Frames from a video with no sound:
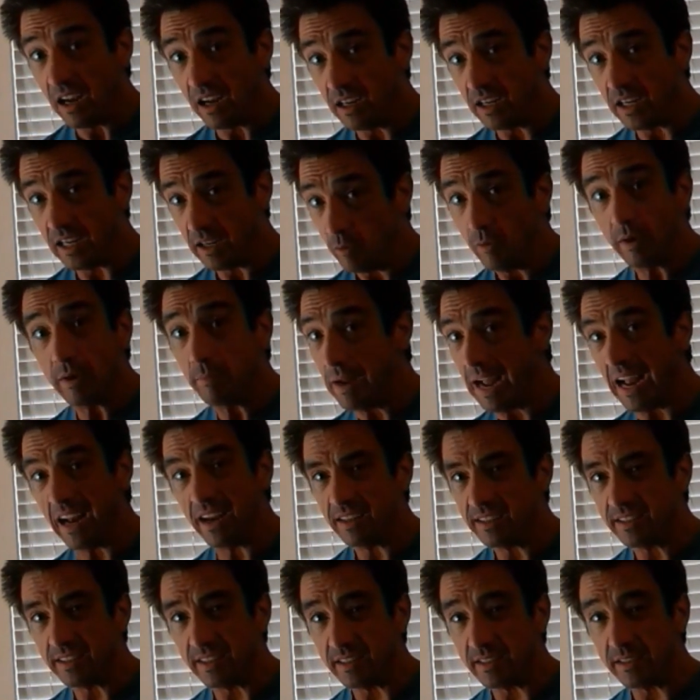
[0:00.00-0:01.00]
Yeah, it
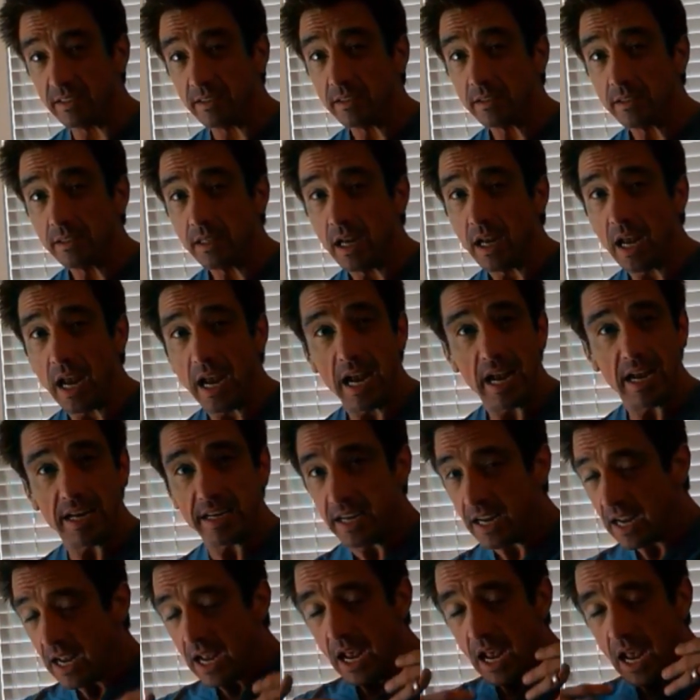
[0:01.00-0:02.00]
rebalances
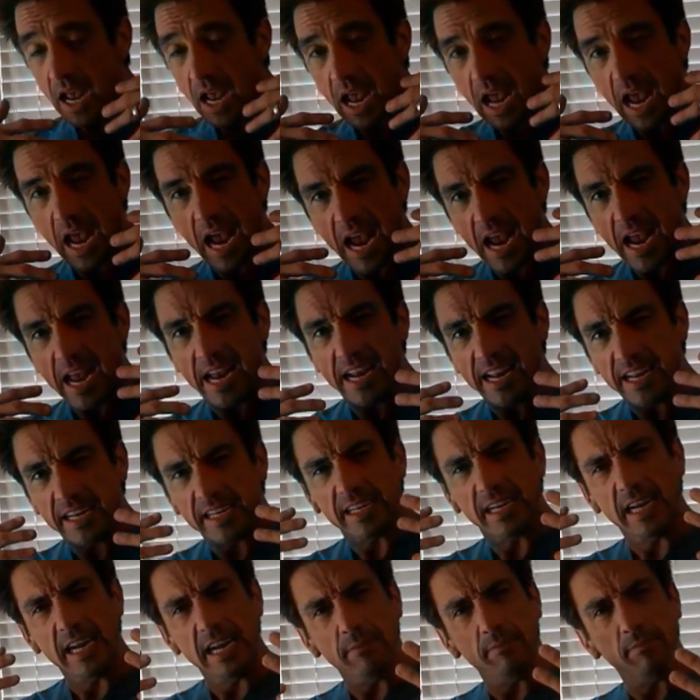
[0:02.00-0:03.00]
and
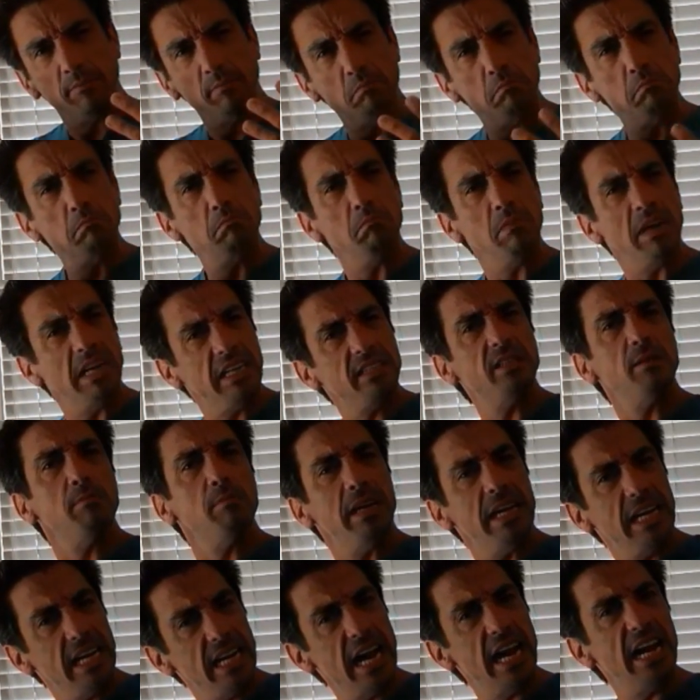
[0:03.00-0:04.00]
and it, it
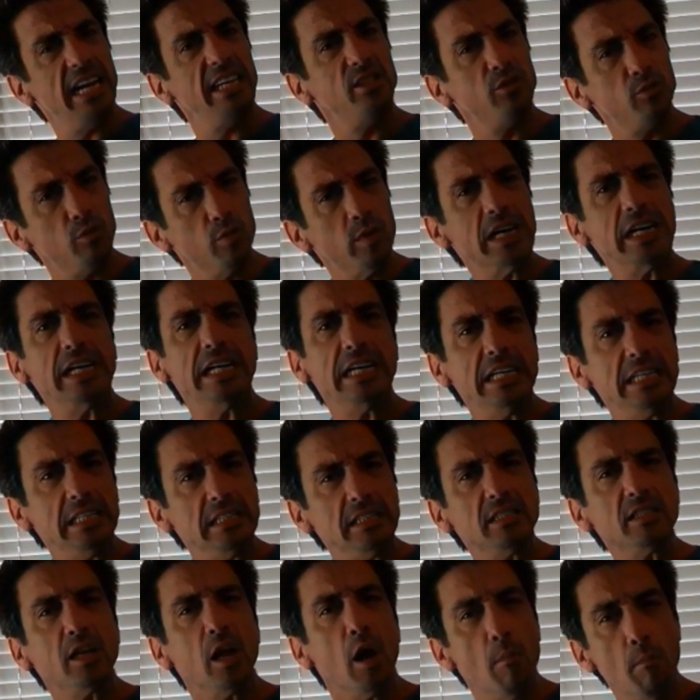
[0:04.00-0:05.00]
makes the pH
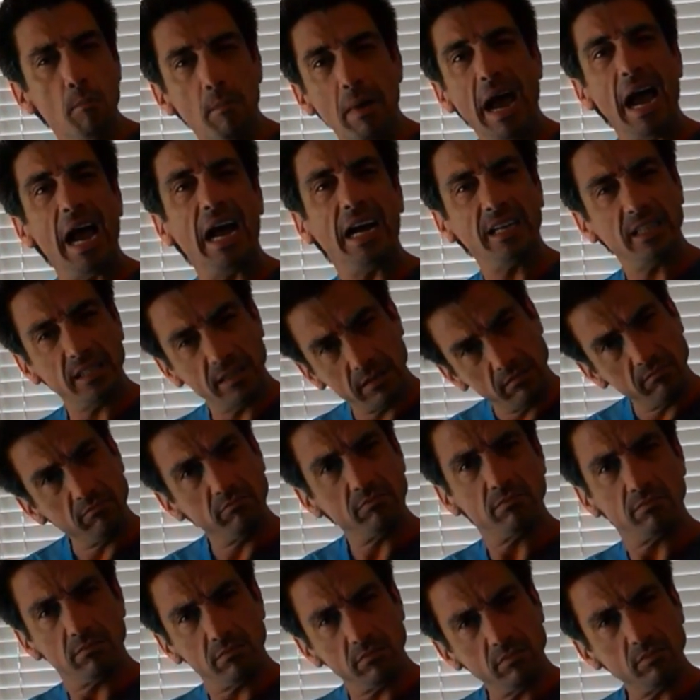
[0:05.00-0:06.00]
readings come back
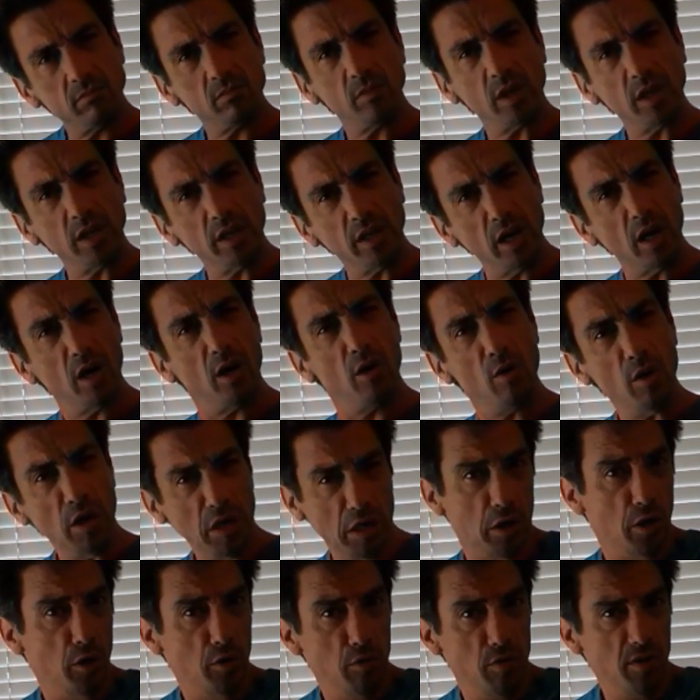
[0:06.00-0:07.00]
you
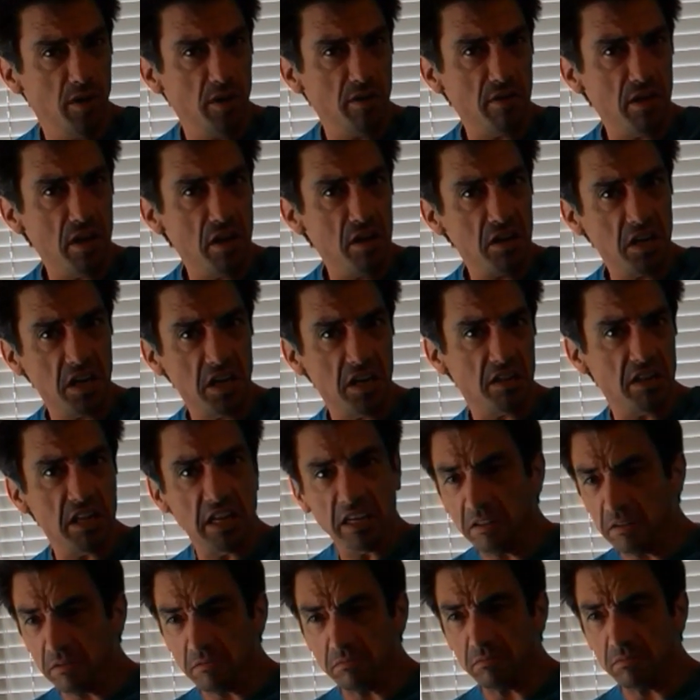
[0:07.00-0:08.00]
know, and who would have thought
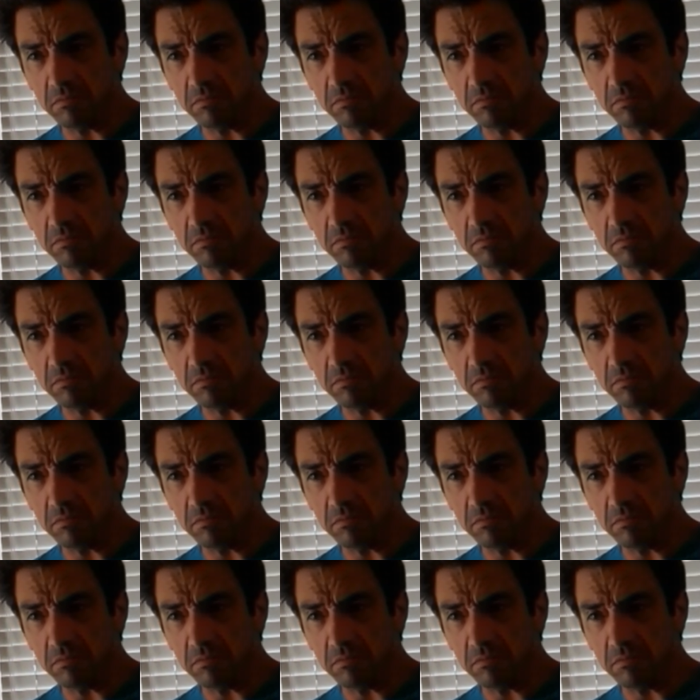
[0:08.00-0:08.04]
it?